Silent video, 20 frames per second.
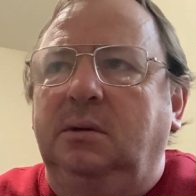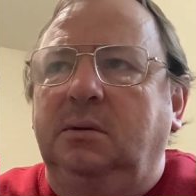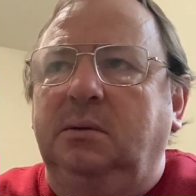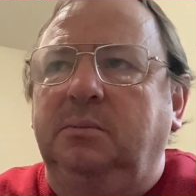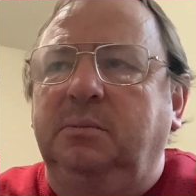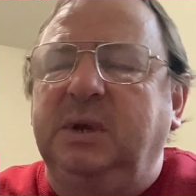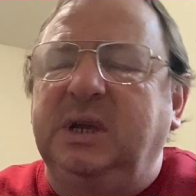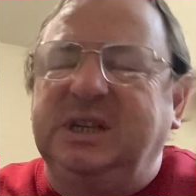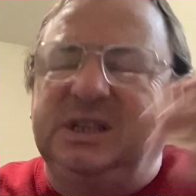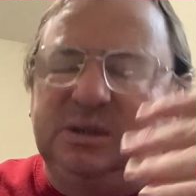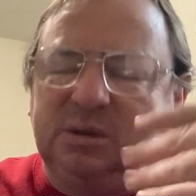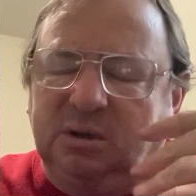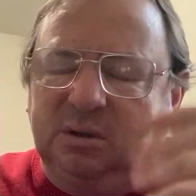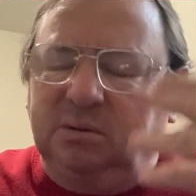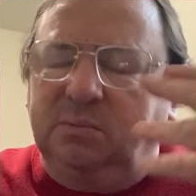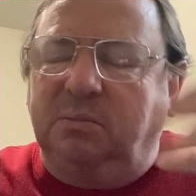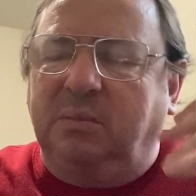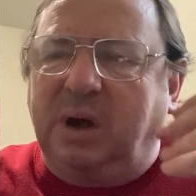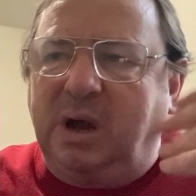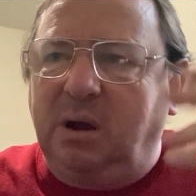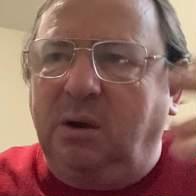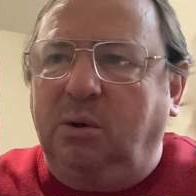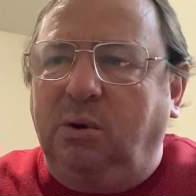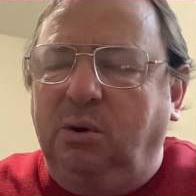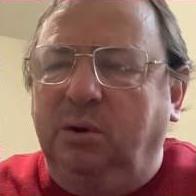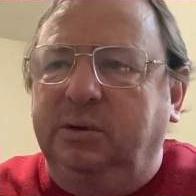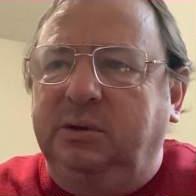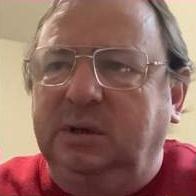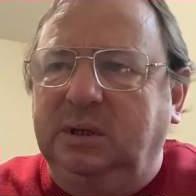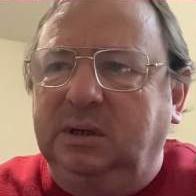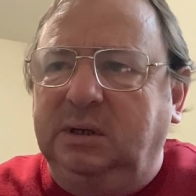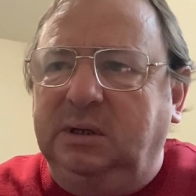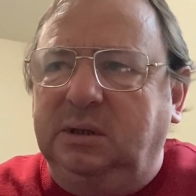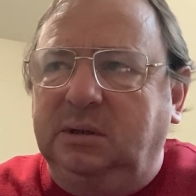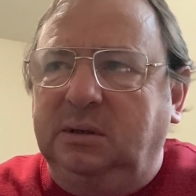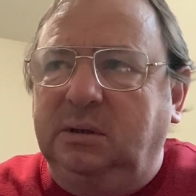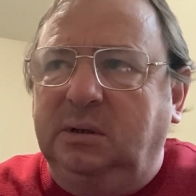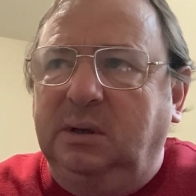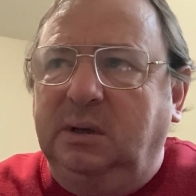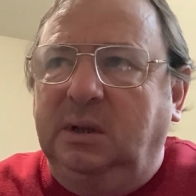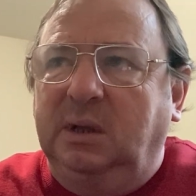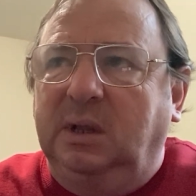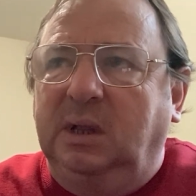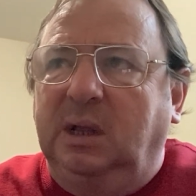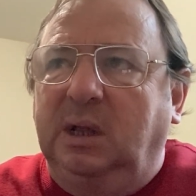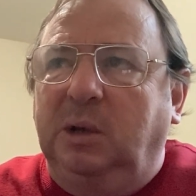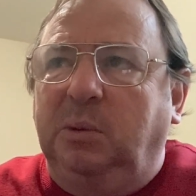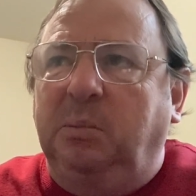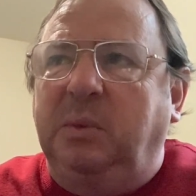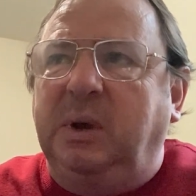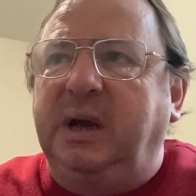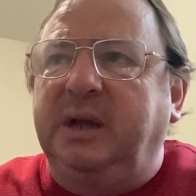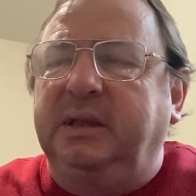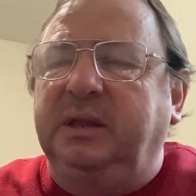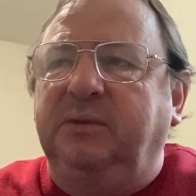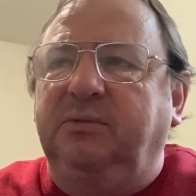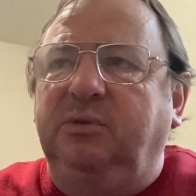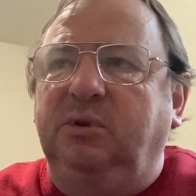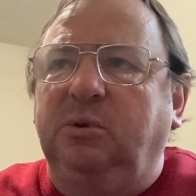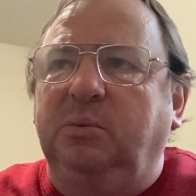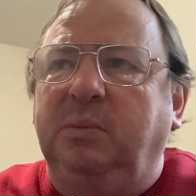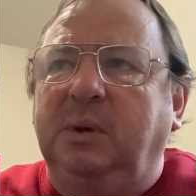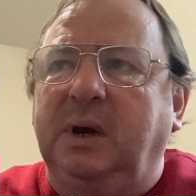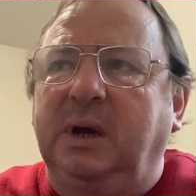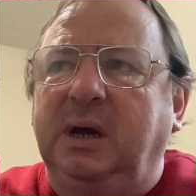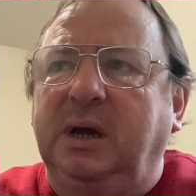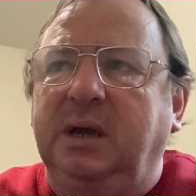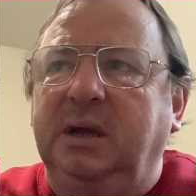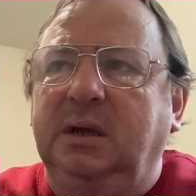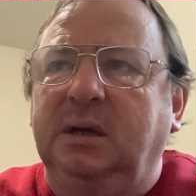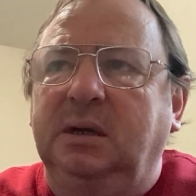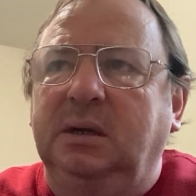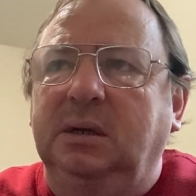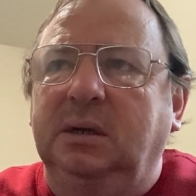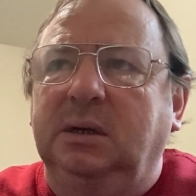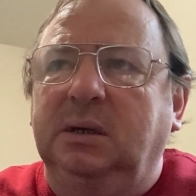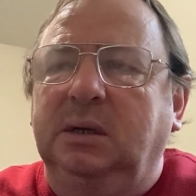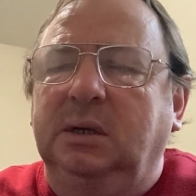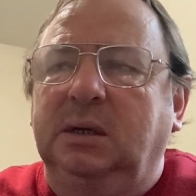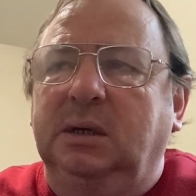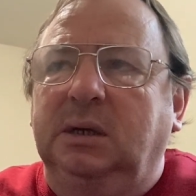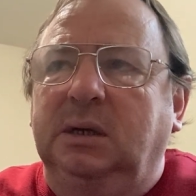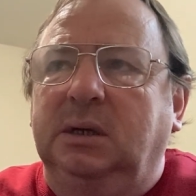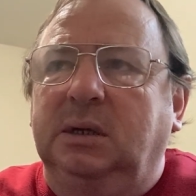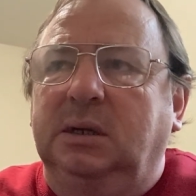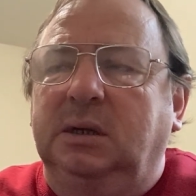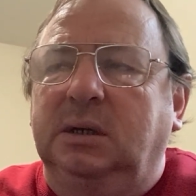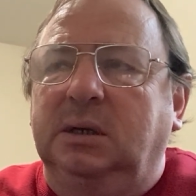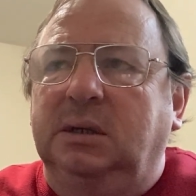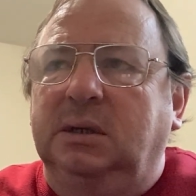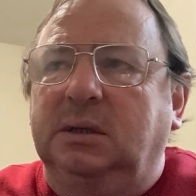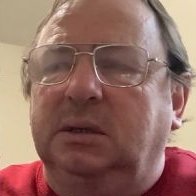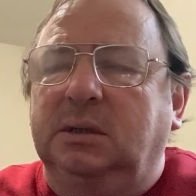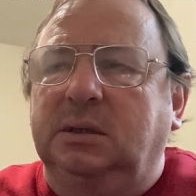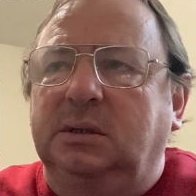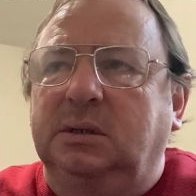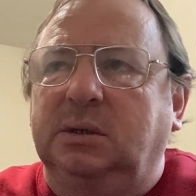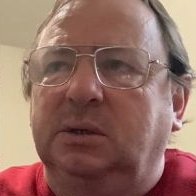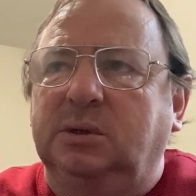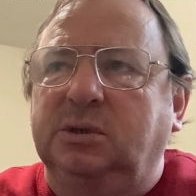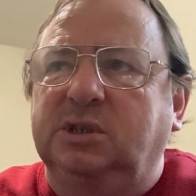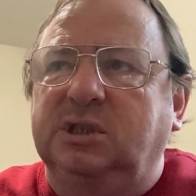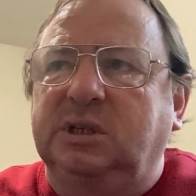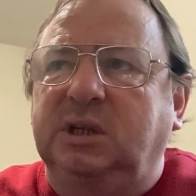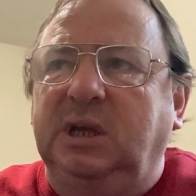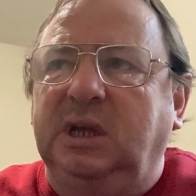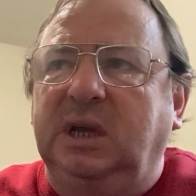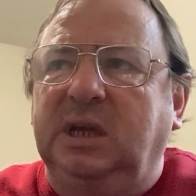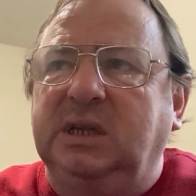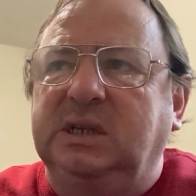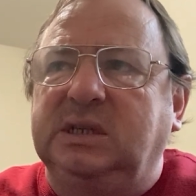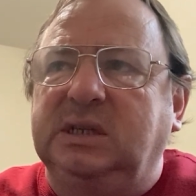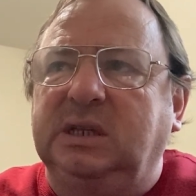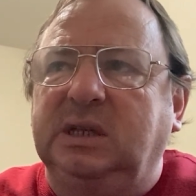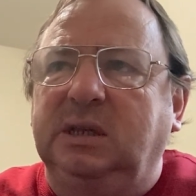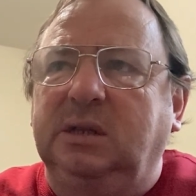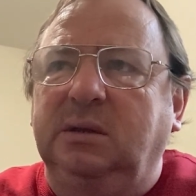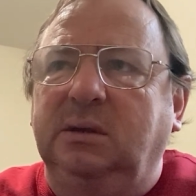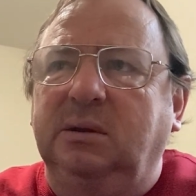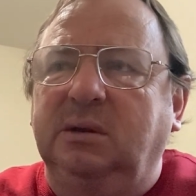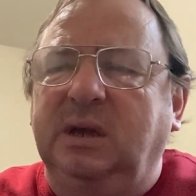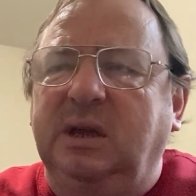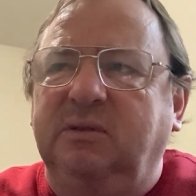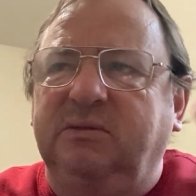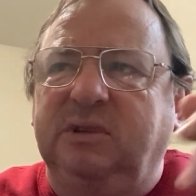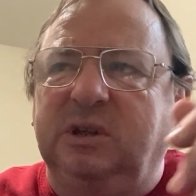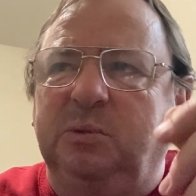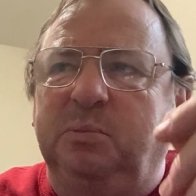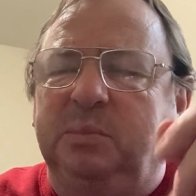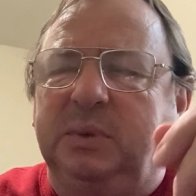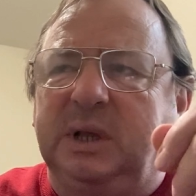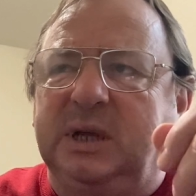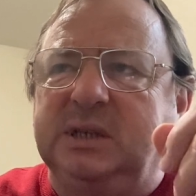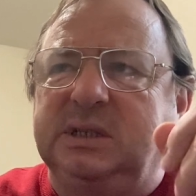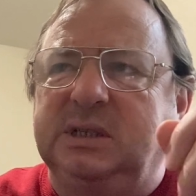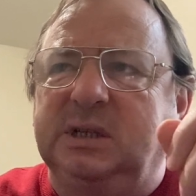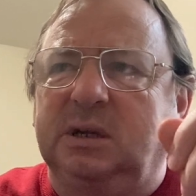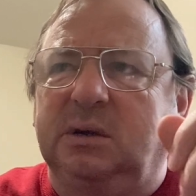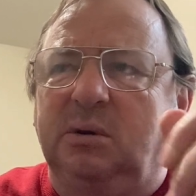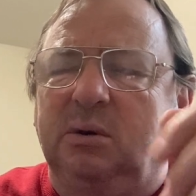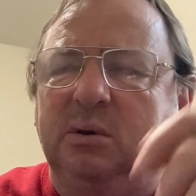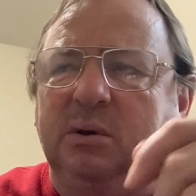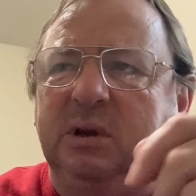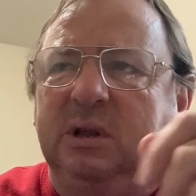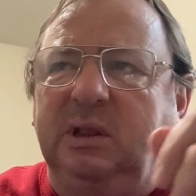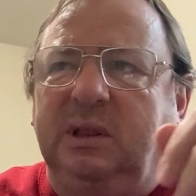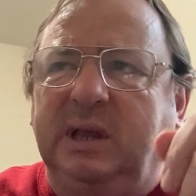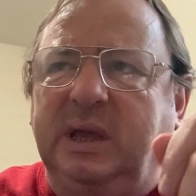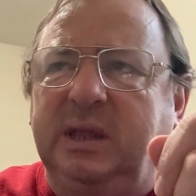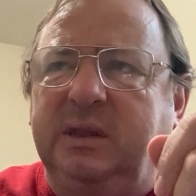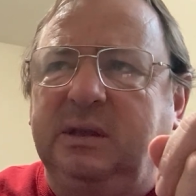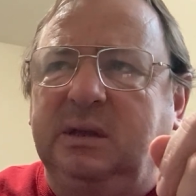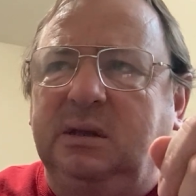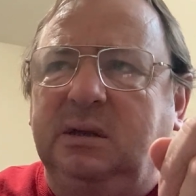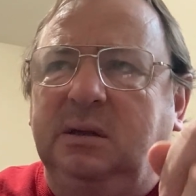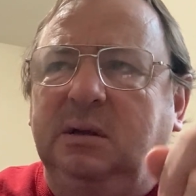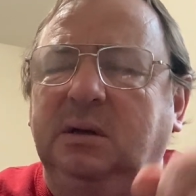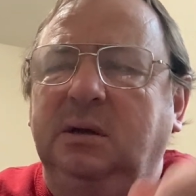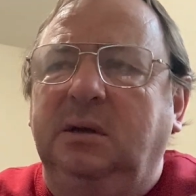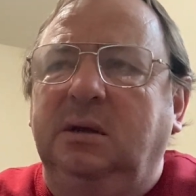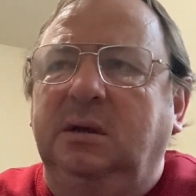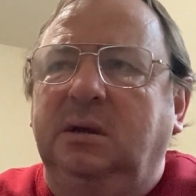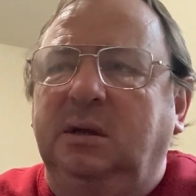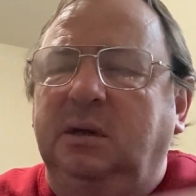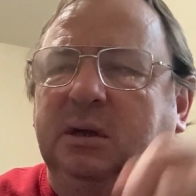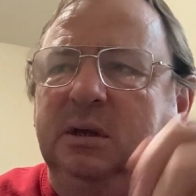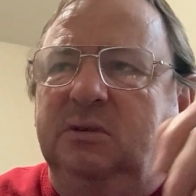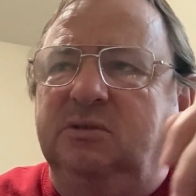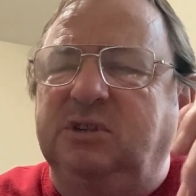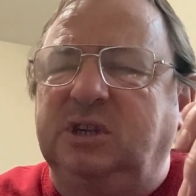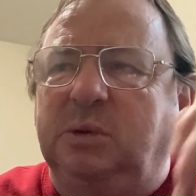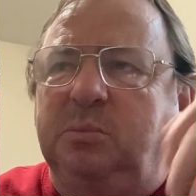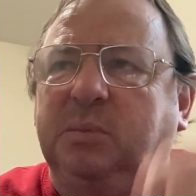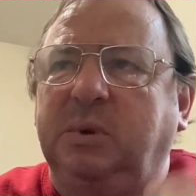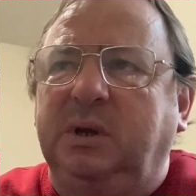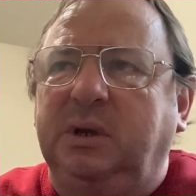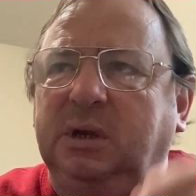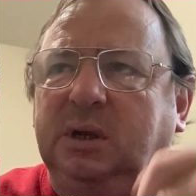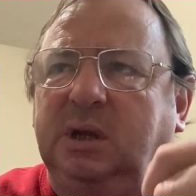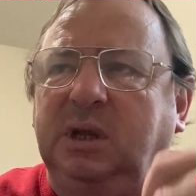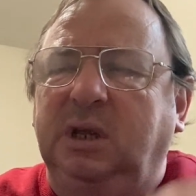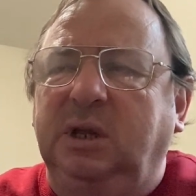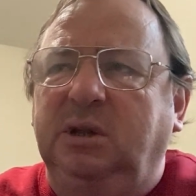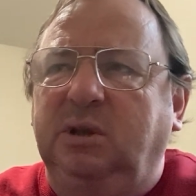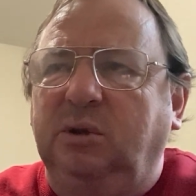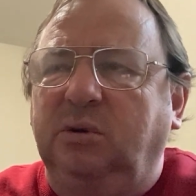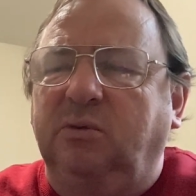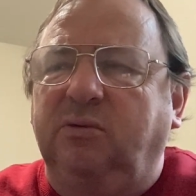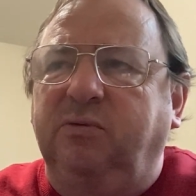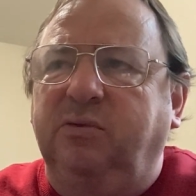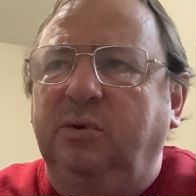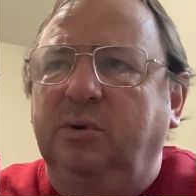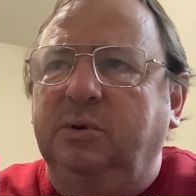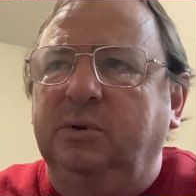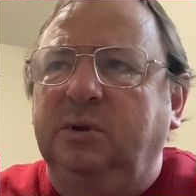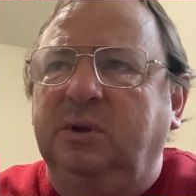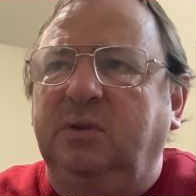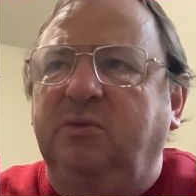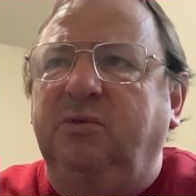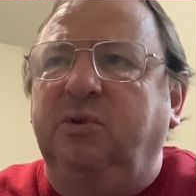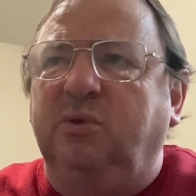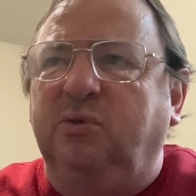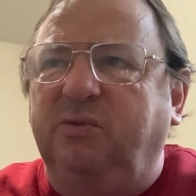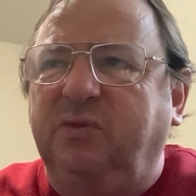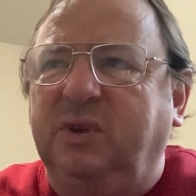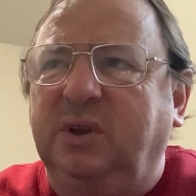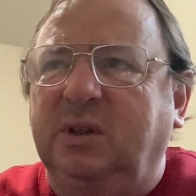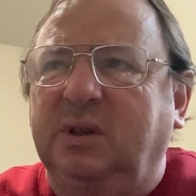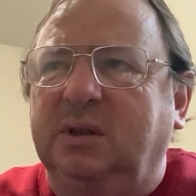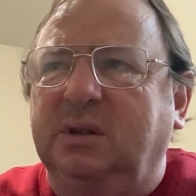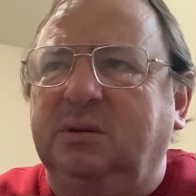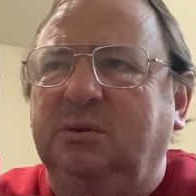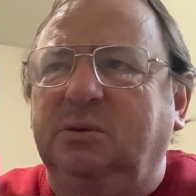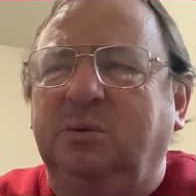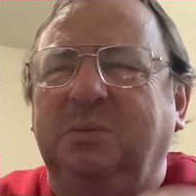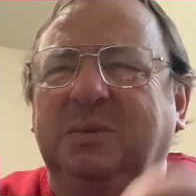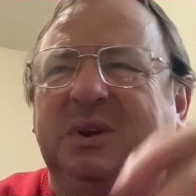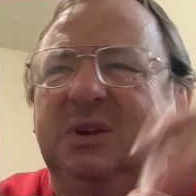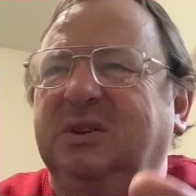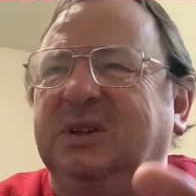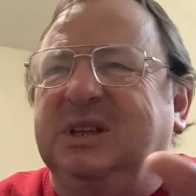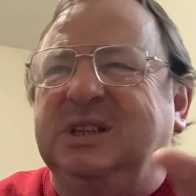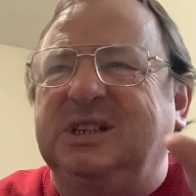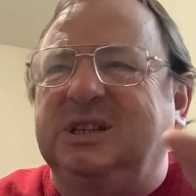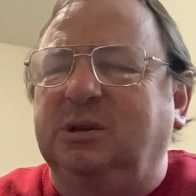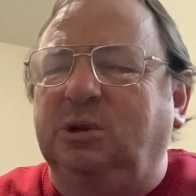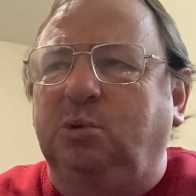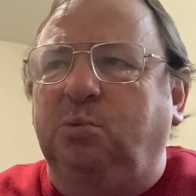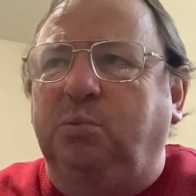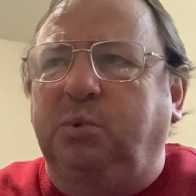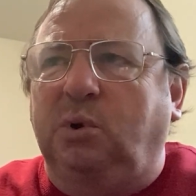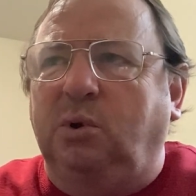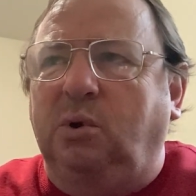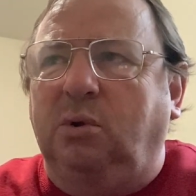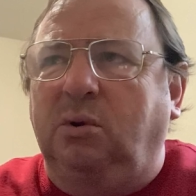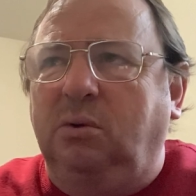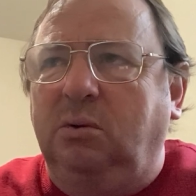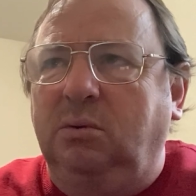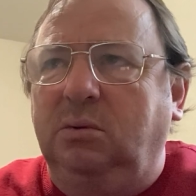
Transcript: based on my old thinking. But if you buy those skates that don't have that plastic, only leather, if somebody hit your foot, if you feel it, to me that's not Pro.